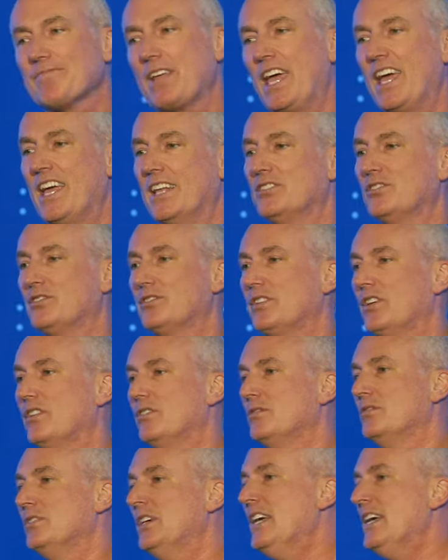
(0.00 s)
and
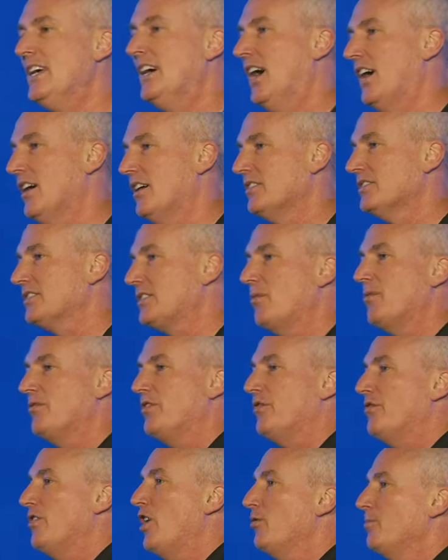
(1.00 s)
so uh, some of
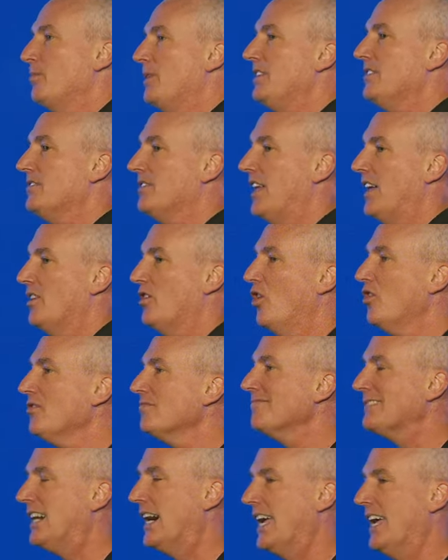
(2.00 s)
you have known me that long,
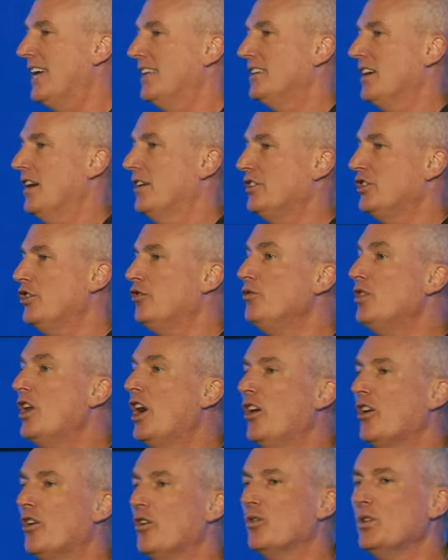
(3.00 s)
and uh, you
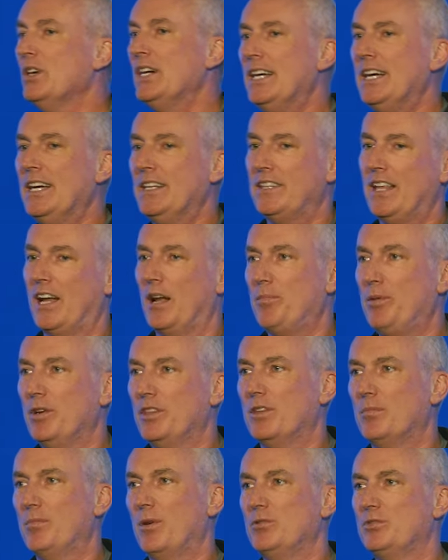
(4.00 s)
know that I
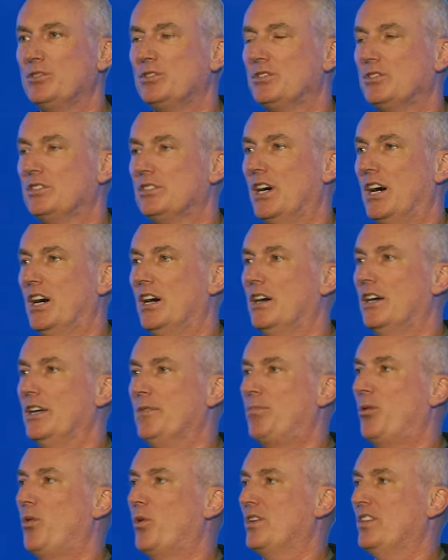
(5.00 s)
put the most uh,
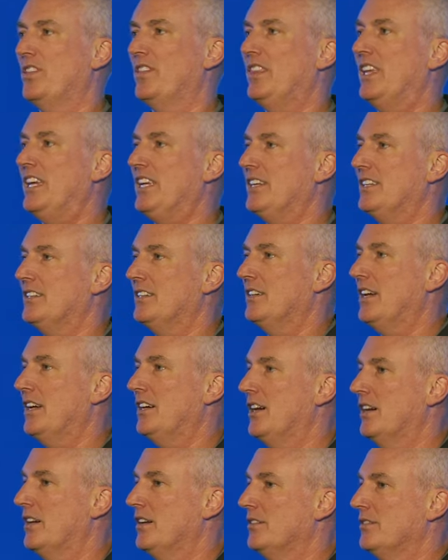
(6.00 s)
important thing
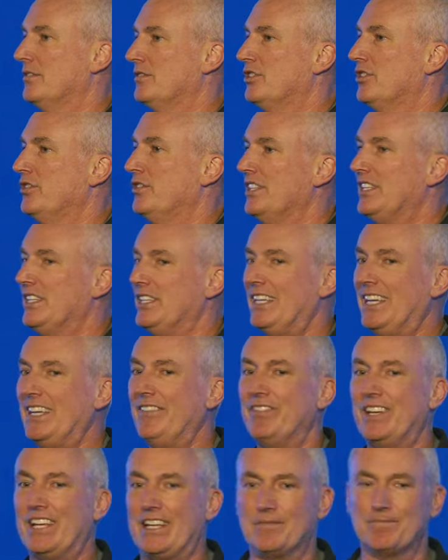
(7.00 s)
uh, to the
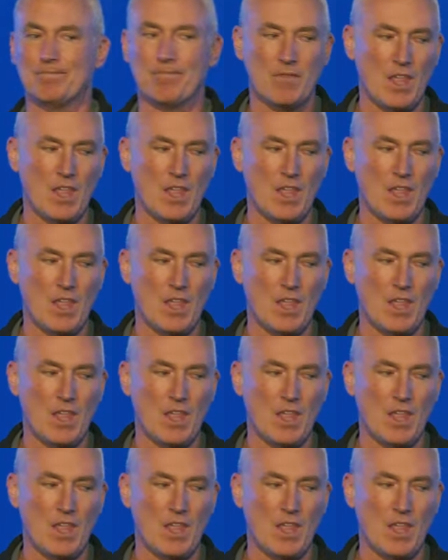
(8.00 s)
evening.